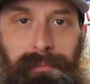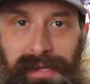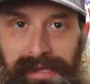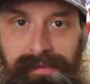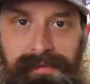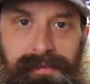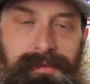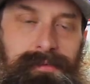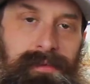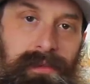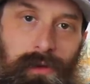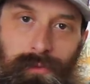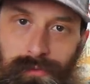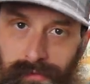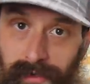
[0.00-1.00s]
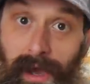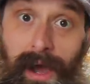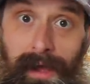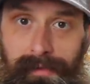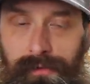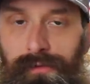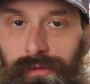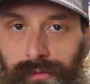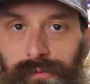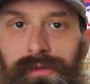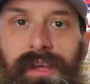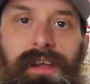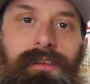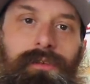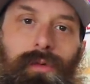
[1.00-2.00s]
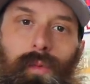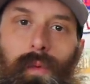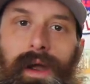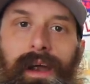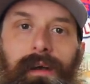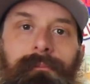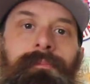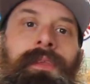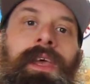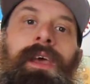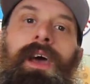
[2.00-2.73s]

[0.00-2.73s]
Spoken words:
pieces, and those guides do tend to wear.